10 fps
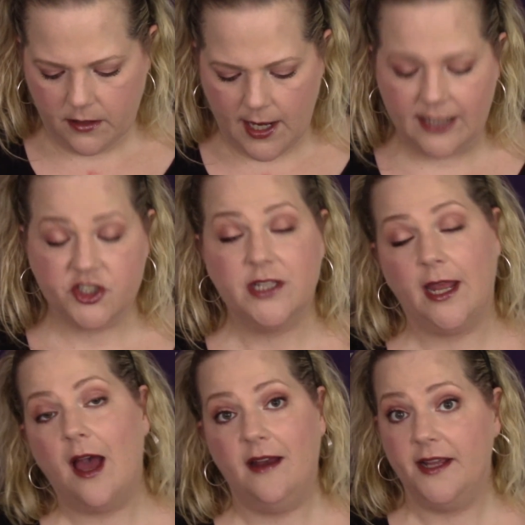
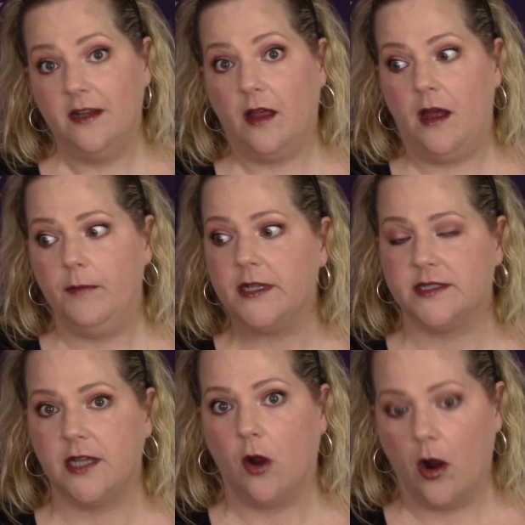Actually, I didn't lie
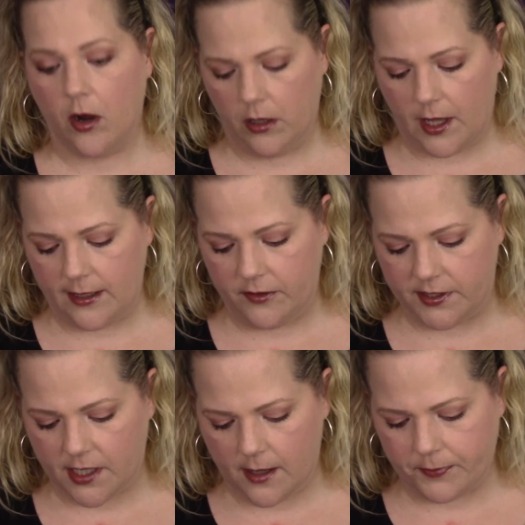because there are a lot of the
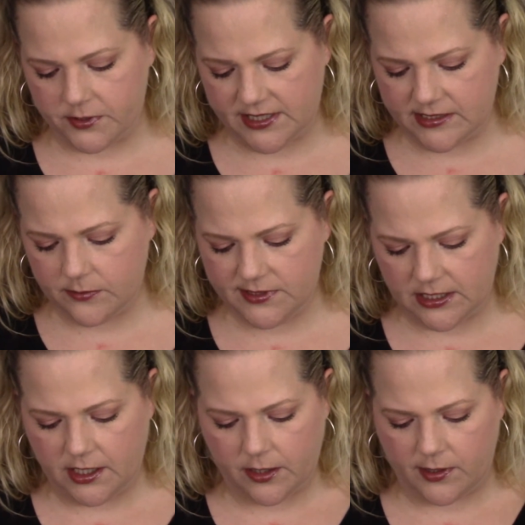toppers. This one's
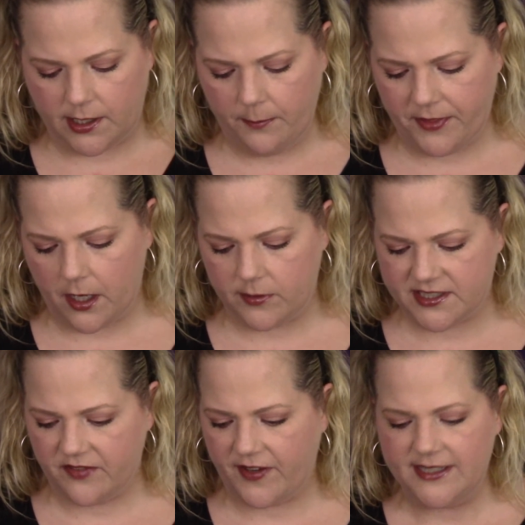a liquid lip, though.
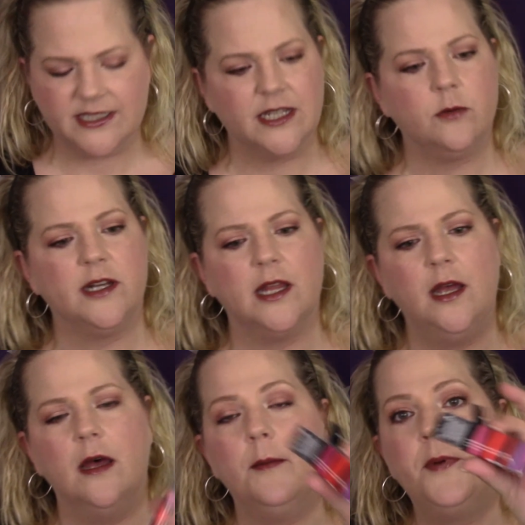It's a Vice liquid
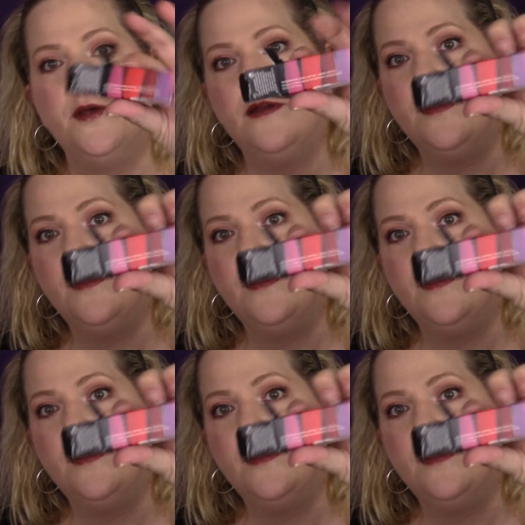lip.